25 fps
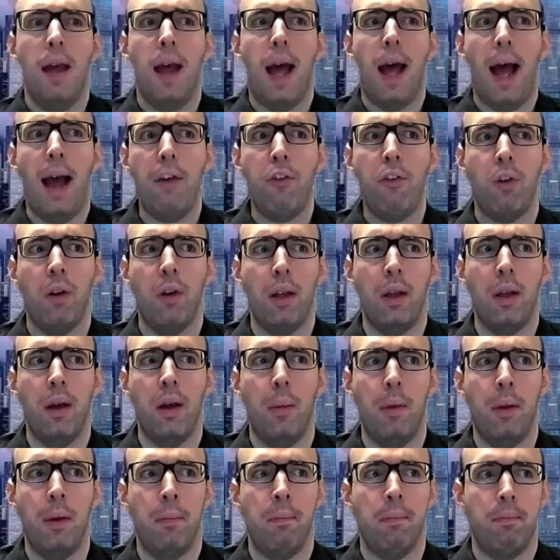Actually,
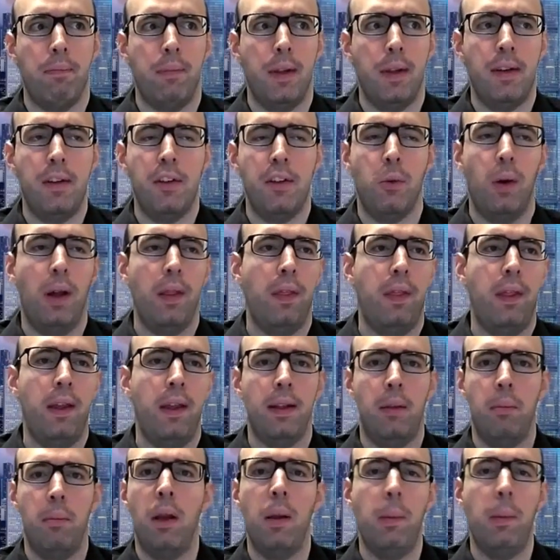I mean, there is one thing
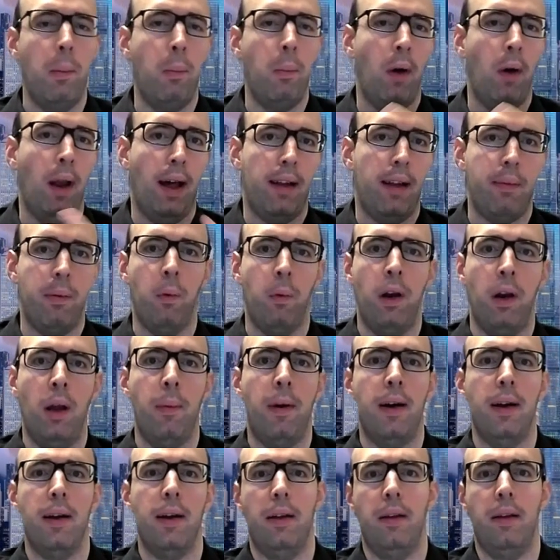that many people ask me
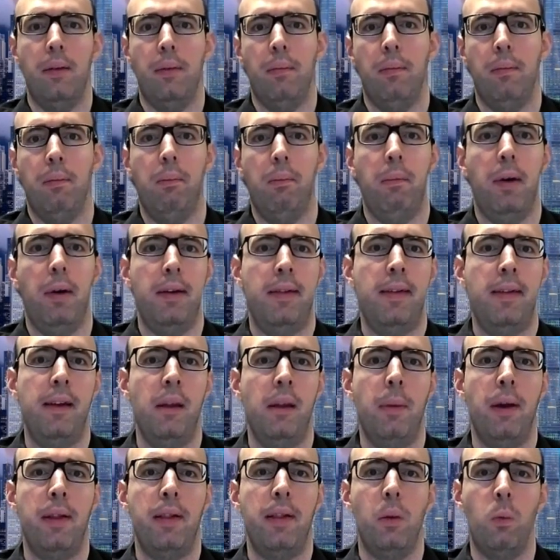whenever I
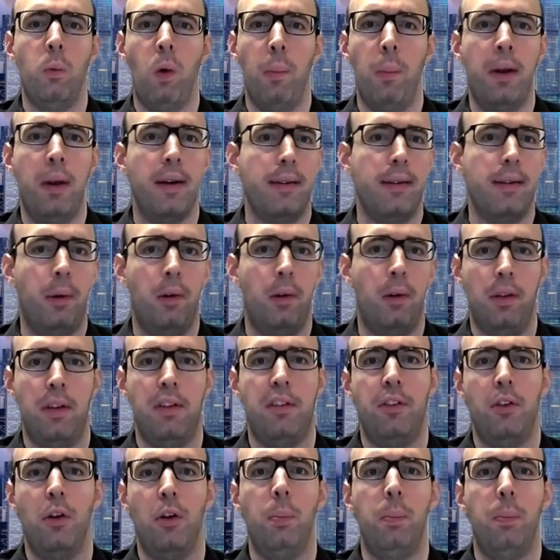participate in webinars about
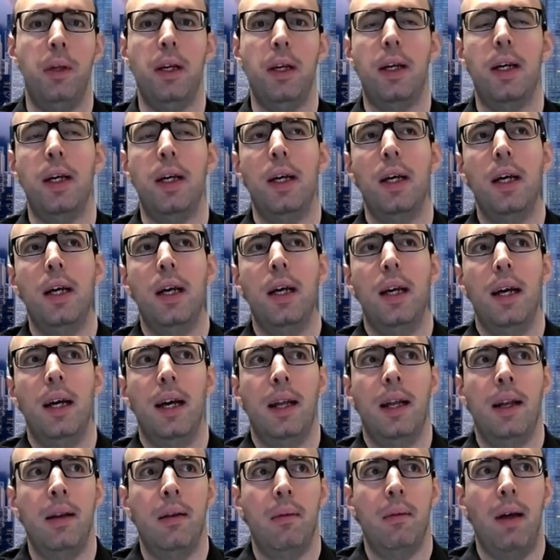this topic.
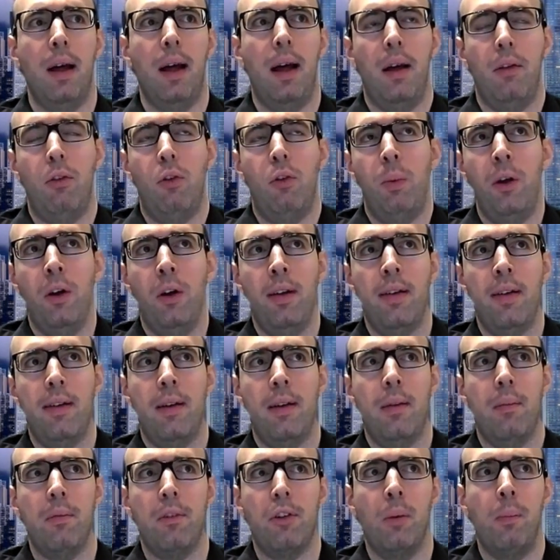And to be honest,
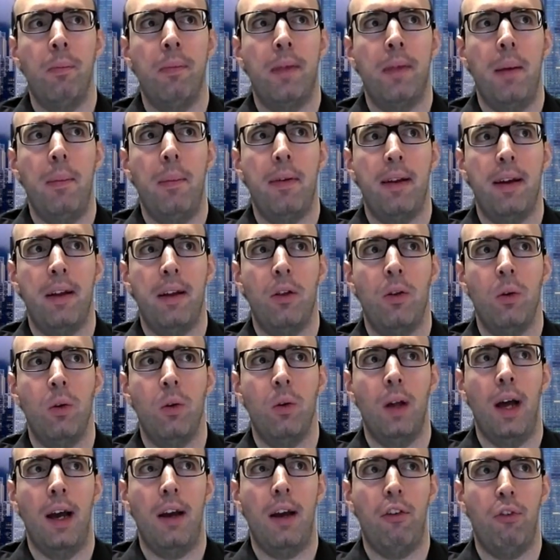sometimes I
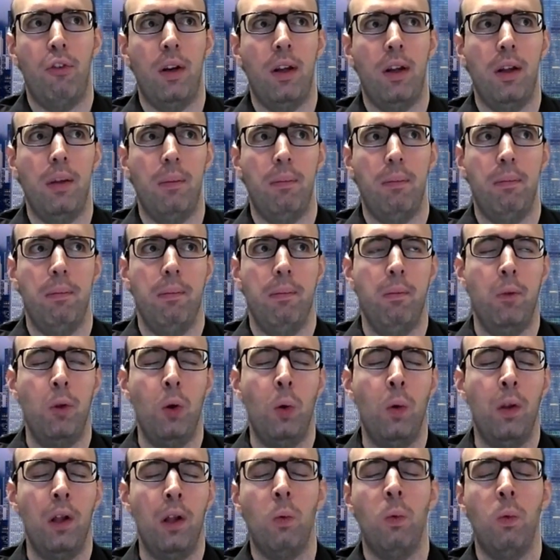don't actually
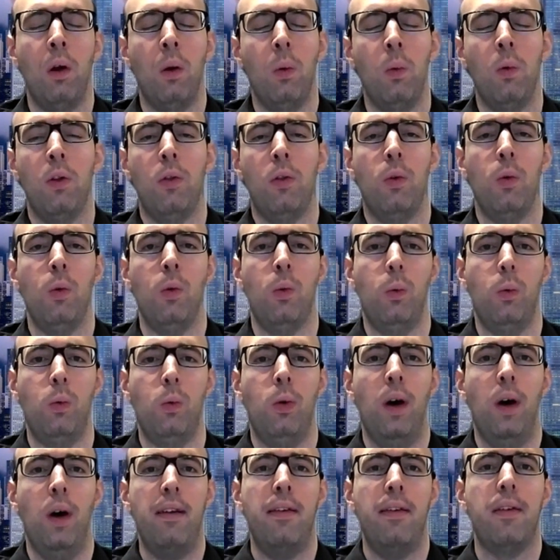know that well what to
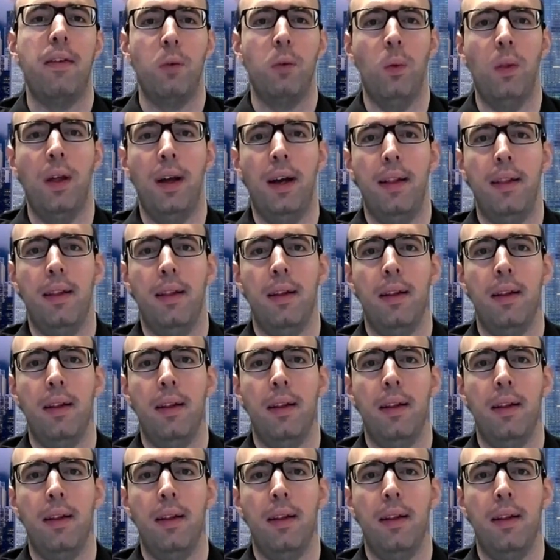answer to that.